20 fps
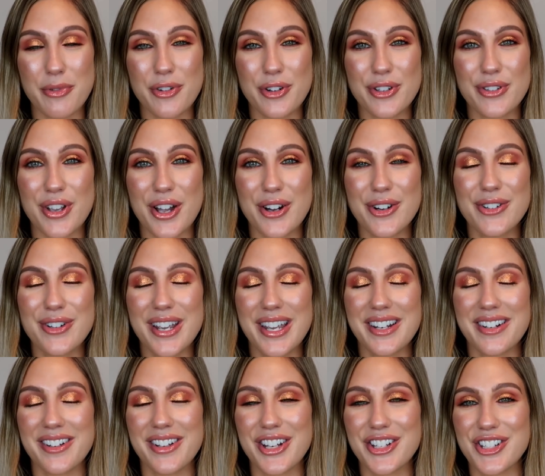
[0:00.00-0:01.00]
before you go.
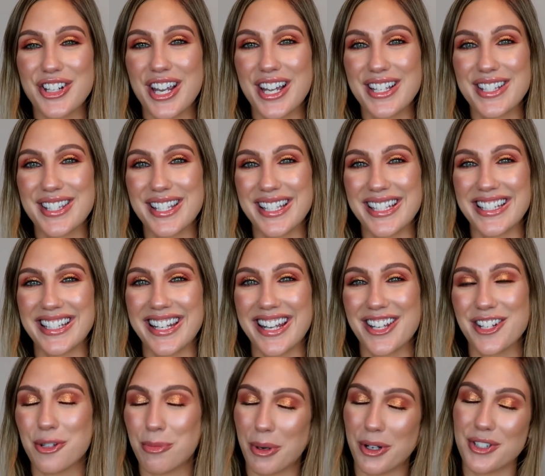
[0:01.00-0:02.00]
And I'll catch you guys
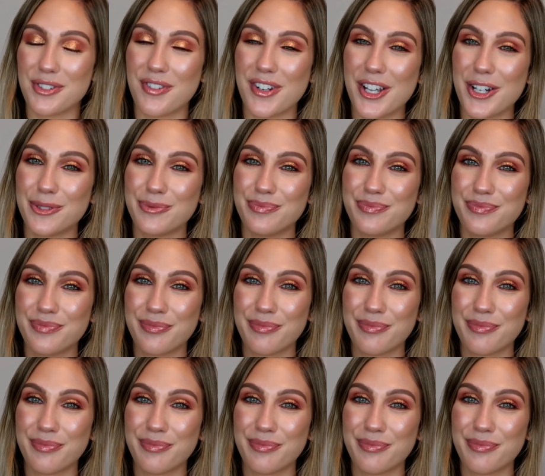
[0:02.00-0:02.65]
in tomorrow's video.